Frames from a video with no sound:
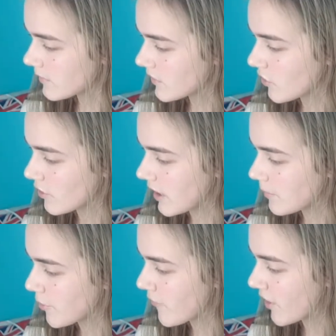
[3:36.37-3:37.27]
Sorry,
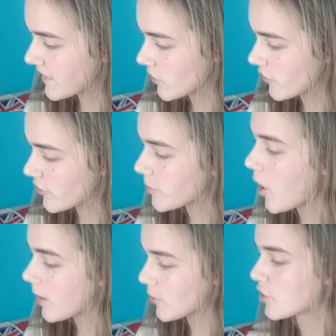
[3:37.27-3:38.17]
improvising on the
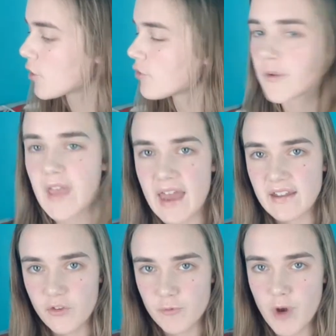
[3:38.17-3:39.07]
spot. I'm going to go through
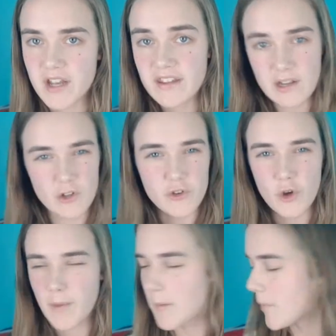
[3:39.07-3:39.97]
Kenin's run and then I'll
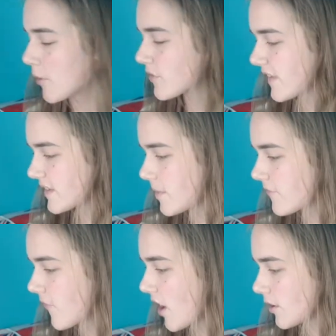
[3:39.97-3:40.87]
talk about both their
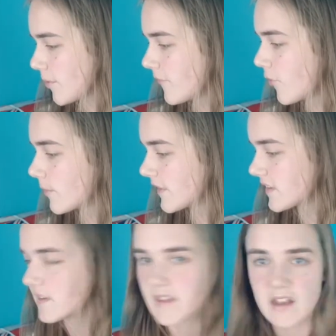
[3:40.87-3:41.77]
semi-final performances